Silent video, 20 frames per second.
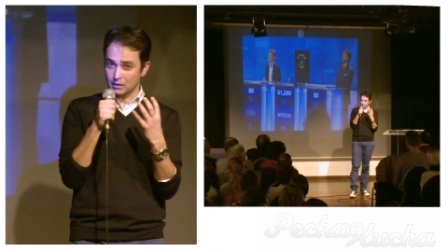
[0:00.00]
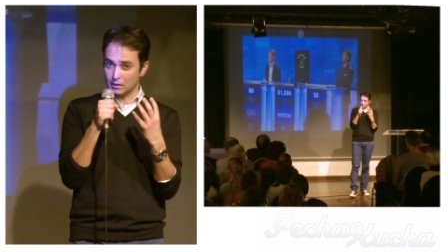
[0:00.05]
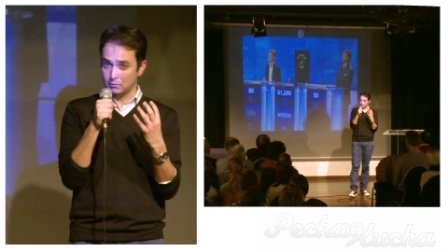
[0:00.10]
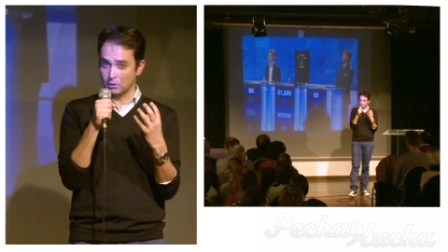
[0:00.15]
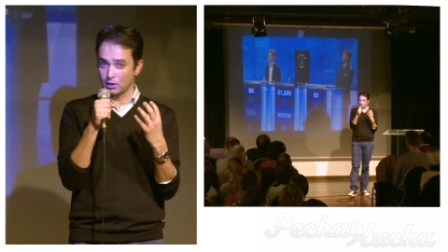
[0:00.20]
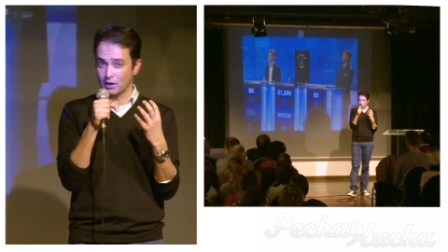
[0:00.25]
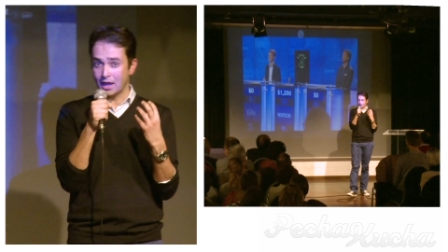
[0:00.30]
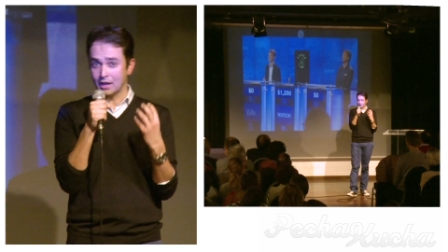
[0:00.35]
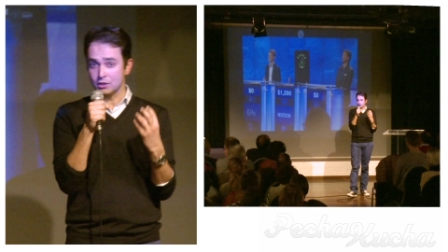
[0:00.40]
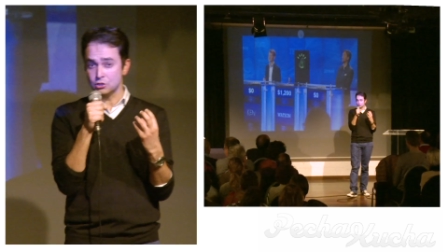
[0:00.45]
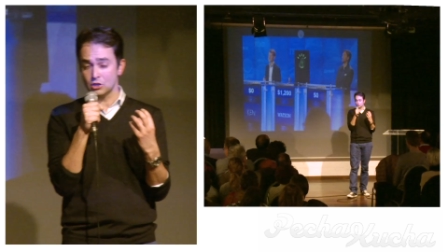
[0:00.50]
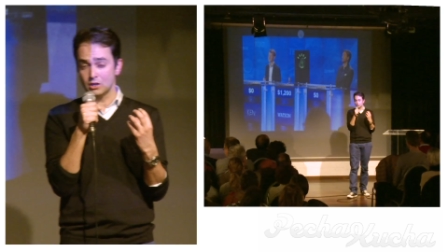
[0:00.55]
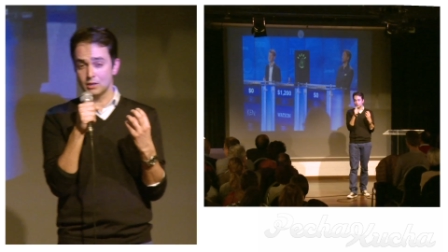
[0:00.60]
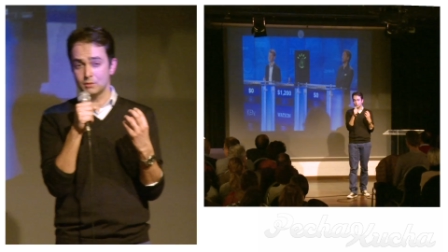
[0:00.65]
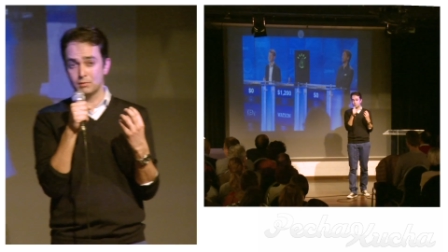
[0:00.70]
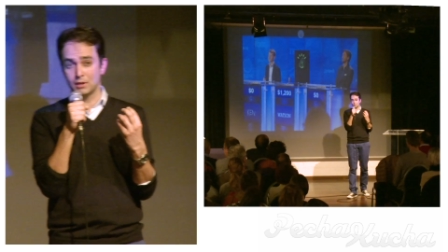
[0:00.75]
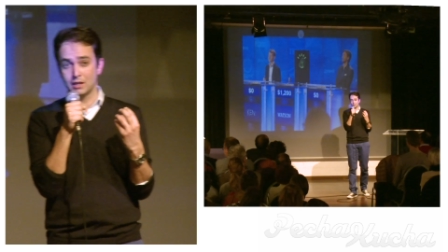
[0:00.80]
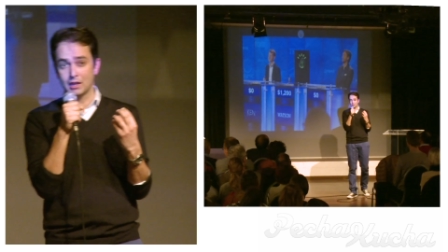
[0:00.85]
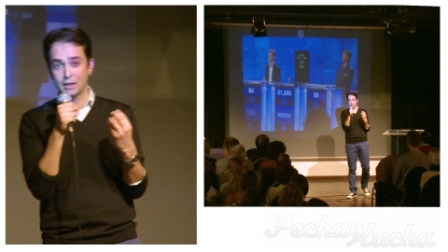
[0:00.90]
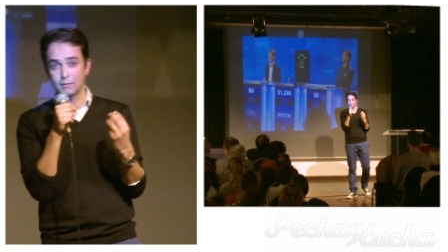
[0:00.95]
about actually
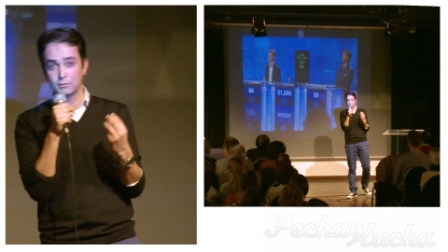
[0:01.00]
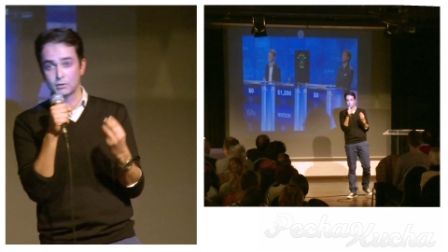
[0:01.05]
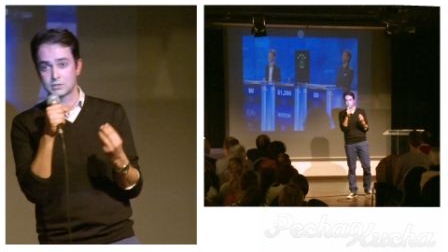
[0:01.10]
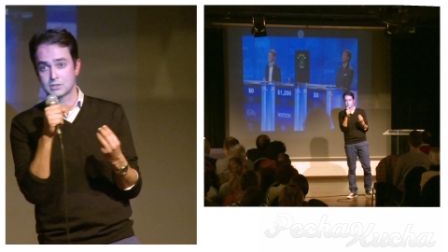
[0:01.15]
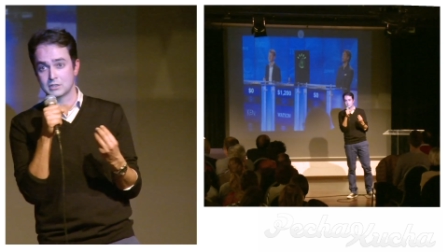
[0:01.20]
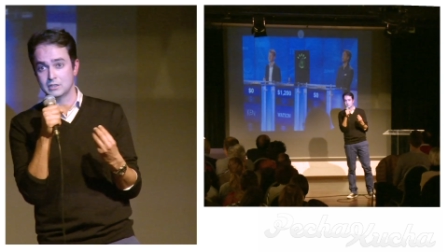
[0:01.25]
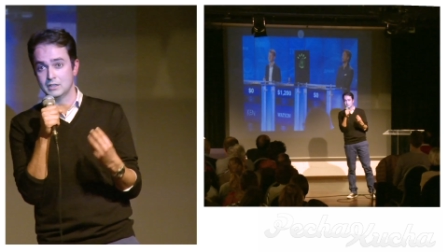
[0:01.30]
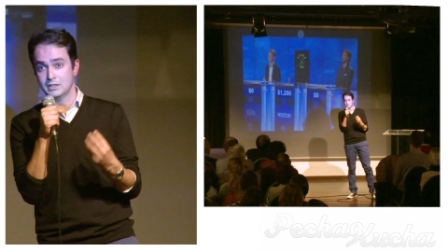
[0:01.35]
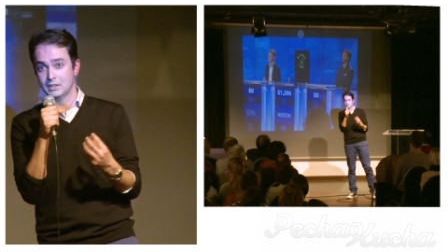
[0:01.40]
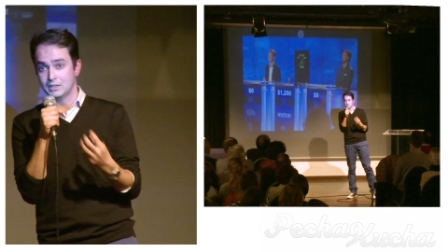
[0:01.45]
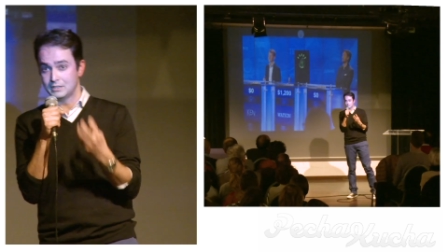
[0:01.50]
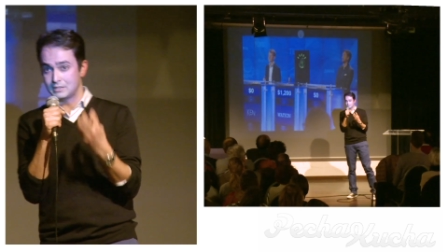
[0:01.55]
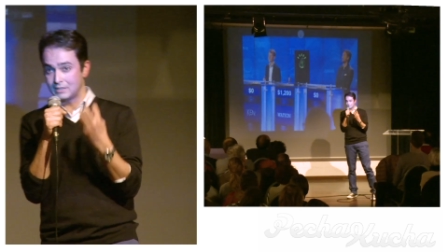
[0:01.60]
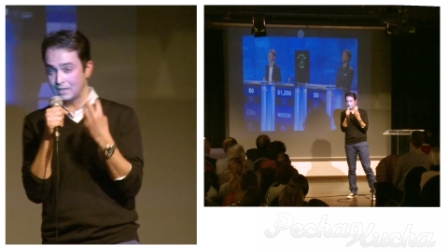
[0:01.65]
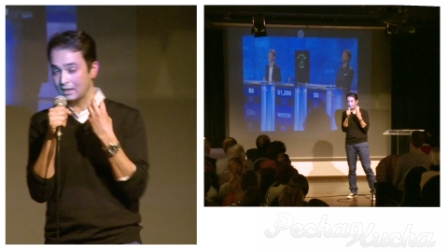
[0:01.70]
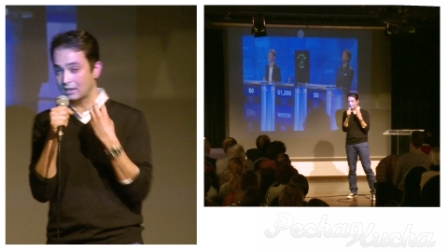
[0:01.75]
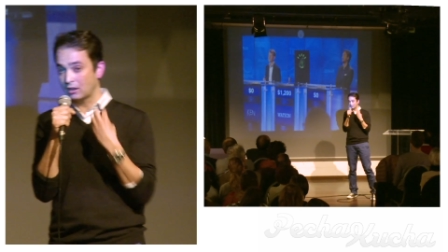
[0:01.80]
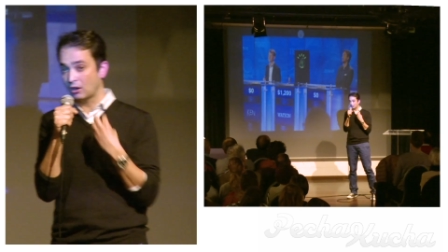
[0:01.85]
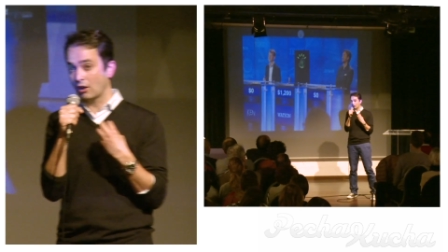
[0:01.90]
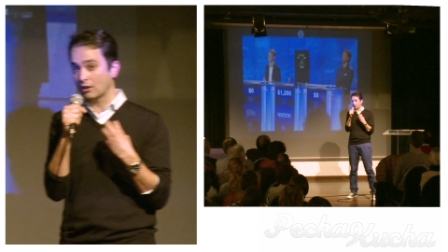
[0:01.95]
being able to take